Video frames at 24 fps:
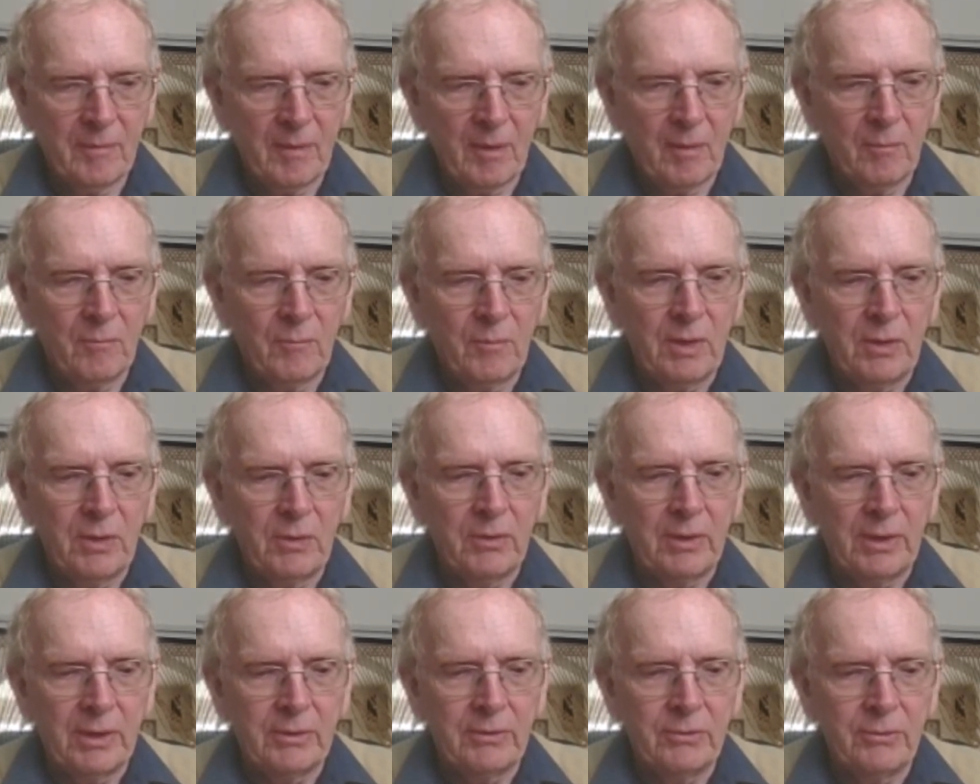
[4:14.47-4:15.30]
Willow
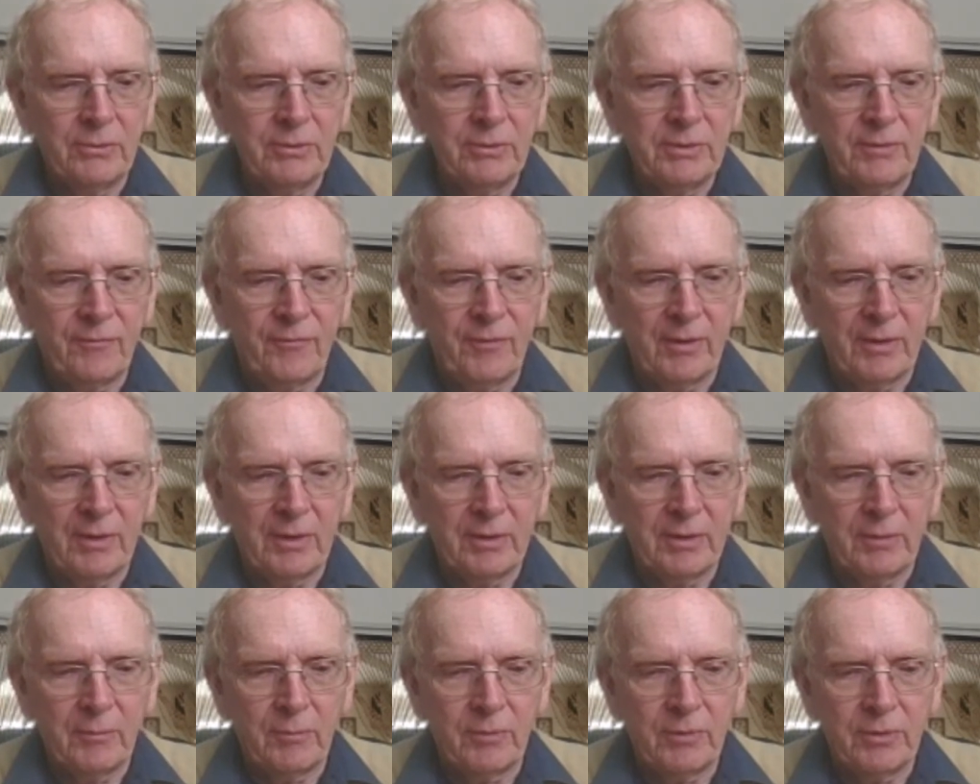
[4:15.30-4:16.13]
had no
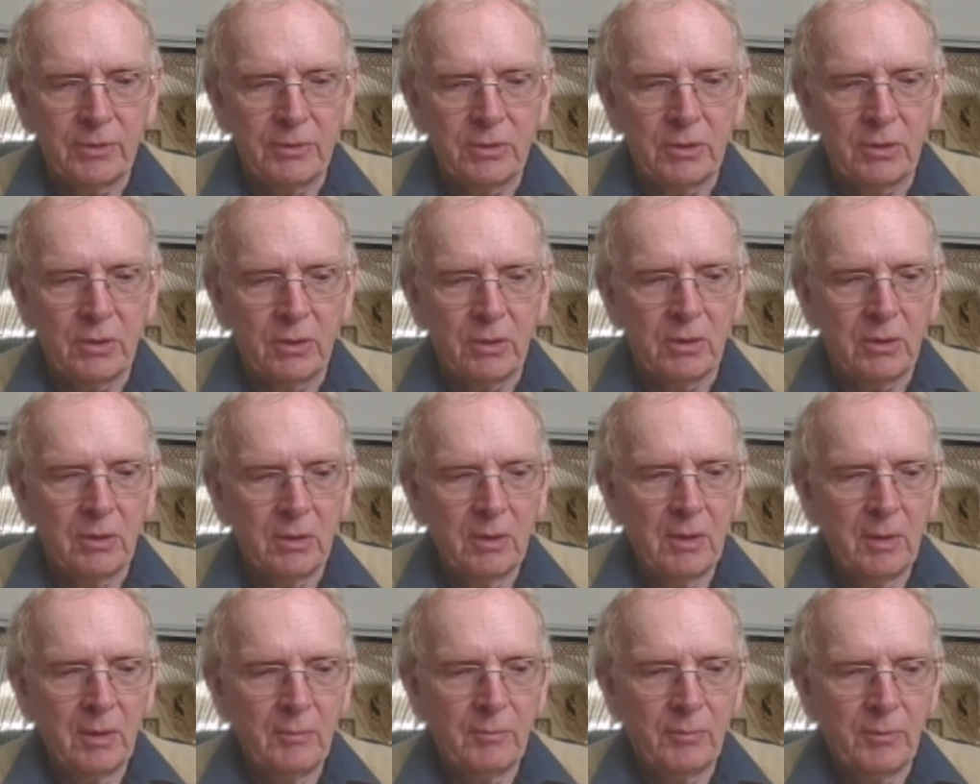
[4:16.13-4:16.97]
difficulty with the door,
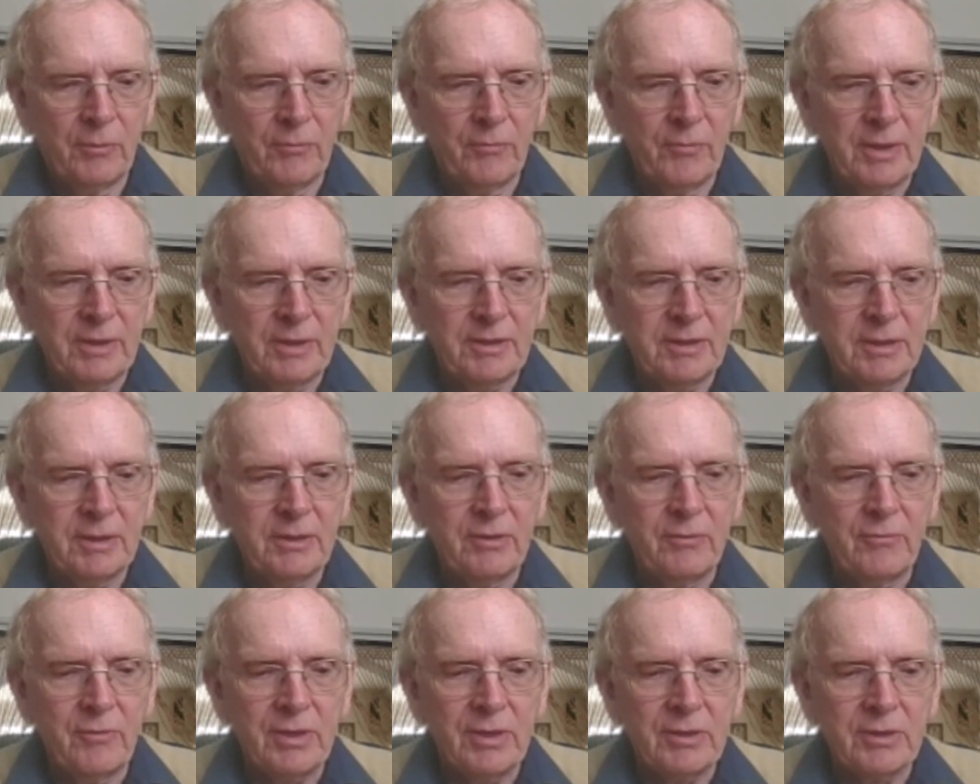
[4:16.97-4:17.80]
but raising
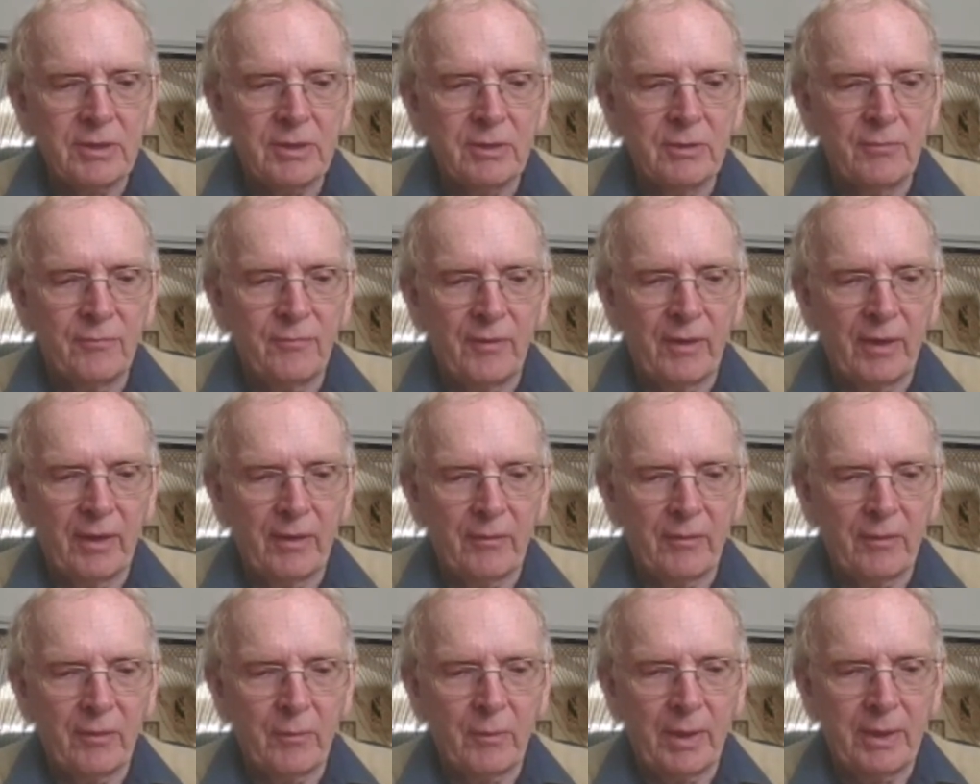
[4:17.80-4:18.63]
the rescue flag
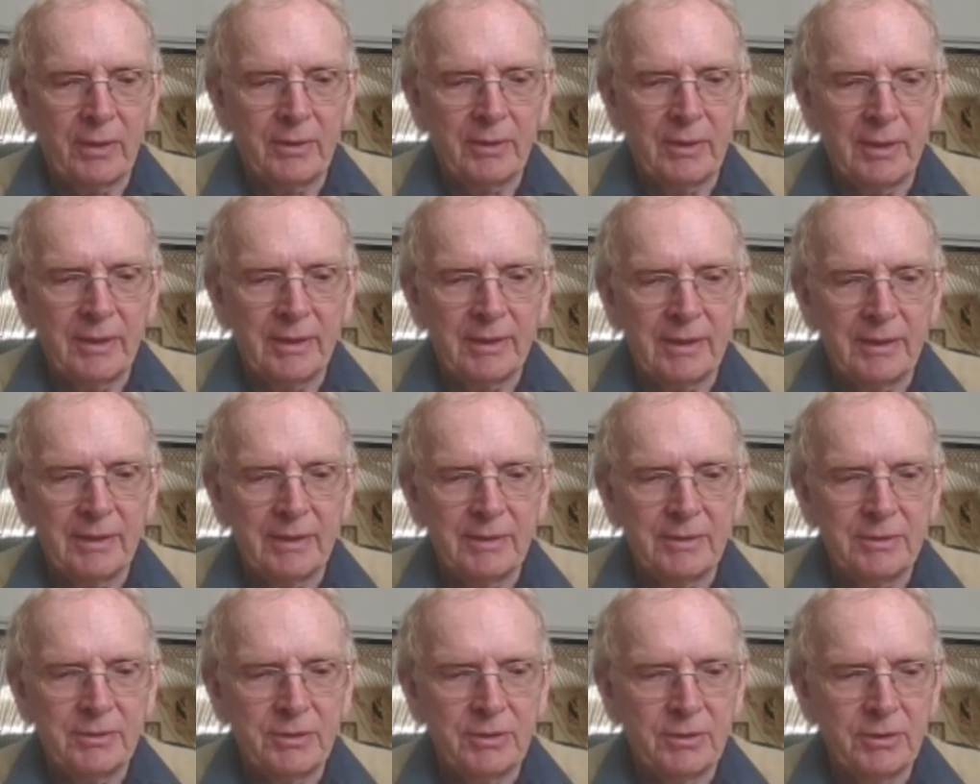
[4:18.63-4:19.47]
required a little
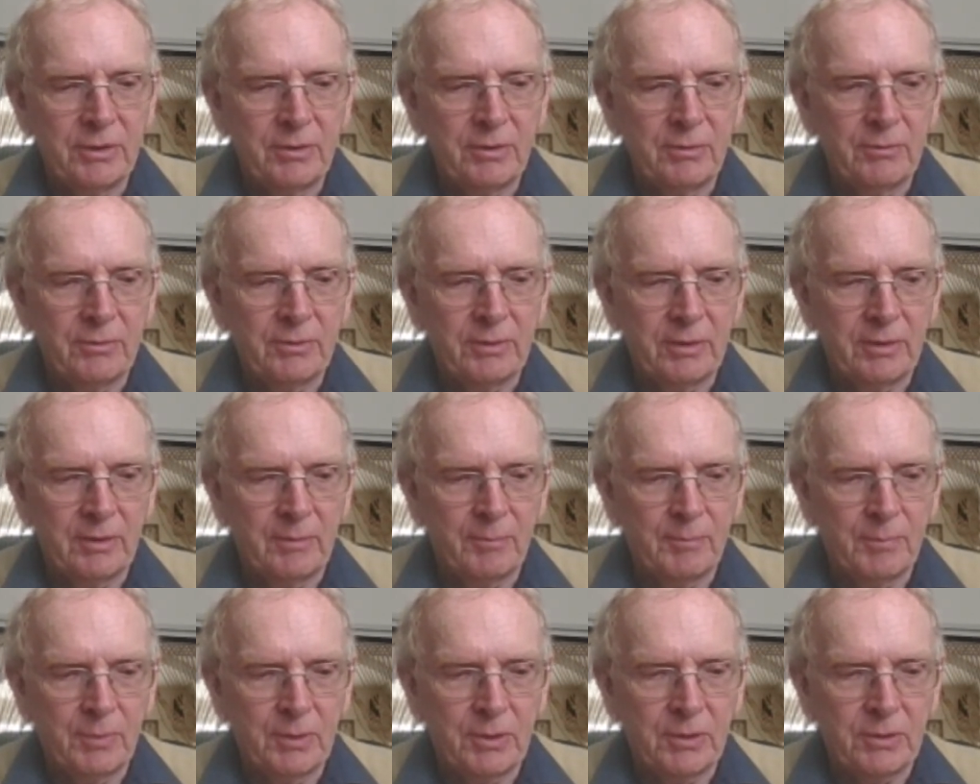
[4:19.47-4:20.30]
ingenuity
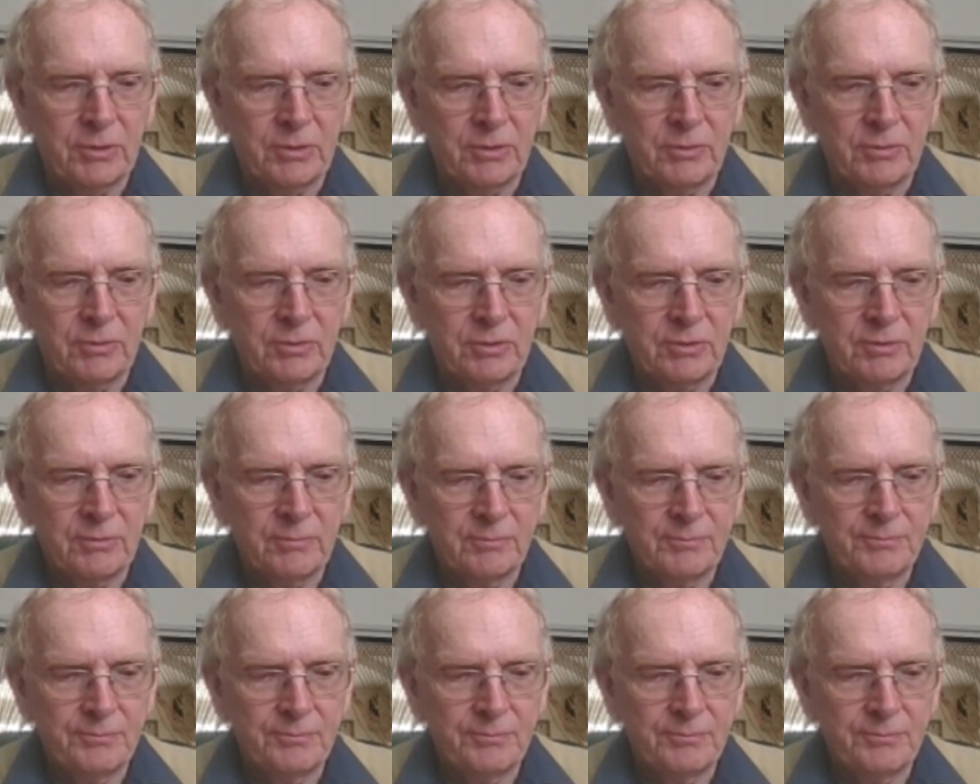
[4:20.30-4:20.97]
and patience.